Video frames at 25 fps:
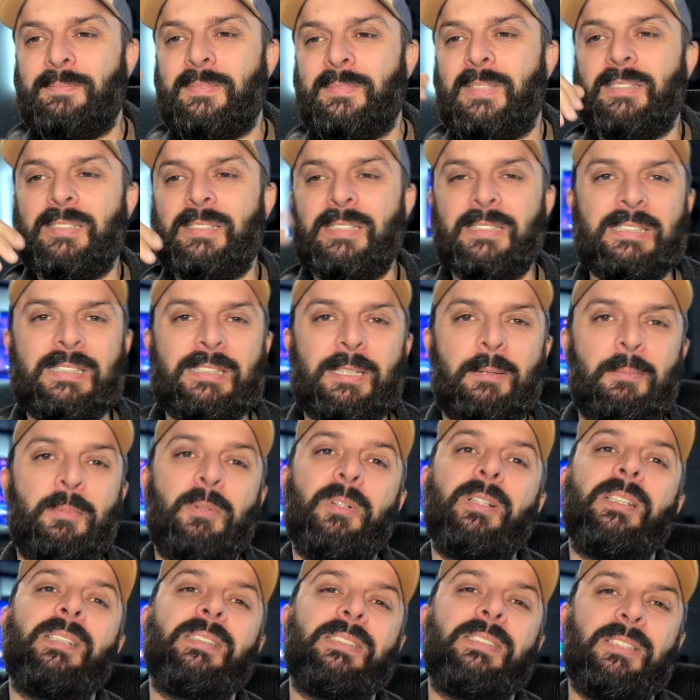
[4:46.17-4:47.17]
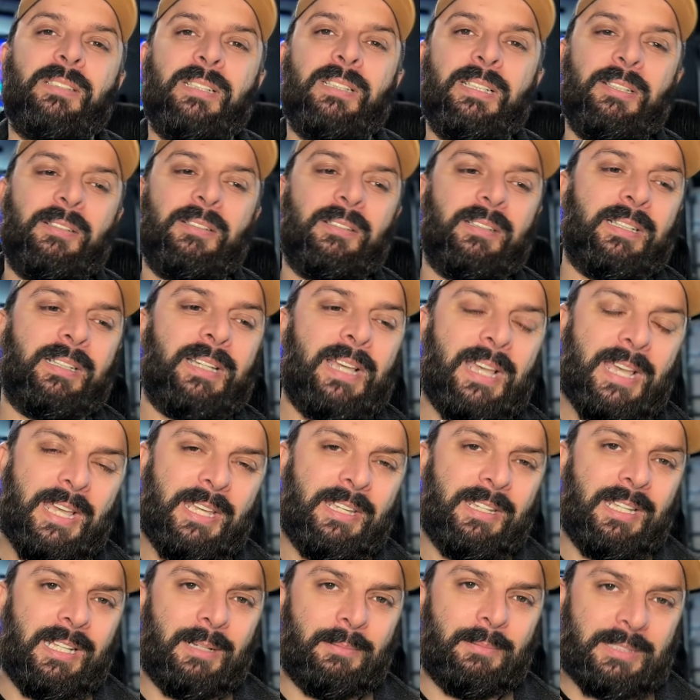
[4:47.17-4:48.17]
I was on submarine, so they were like,
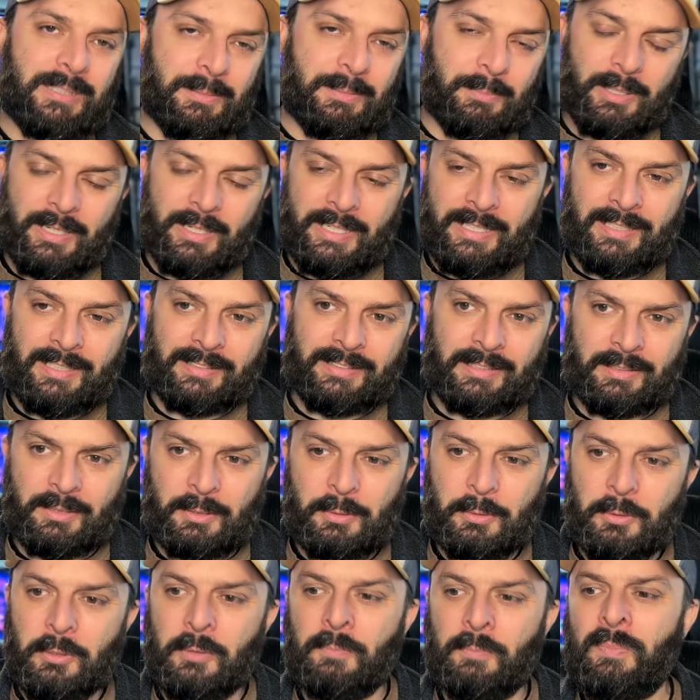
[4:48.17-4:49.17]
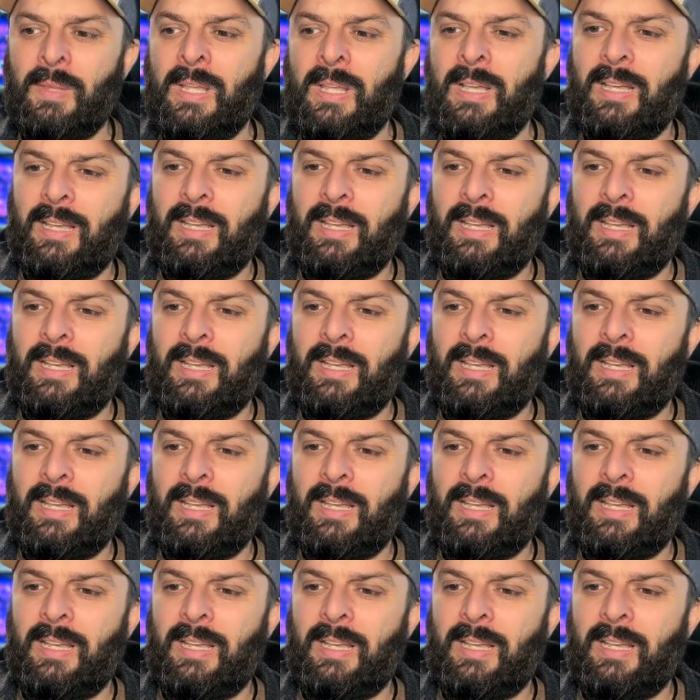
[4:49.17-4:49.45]
hey, you have some money? I was like, cool.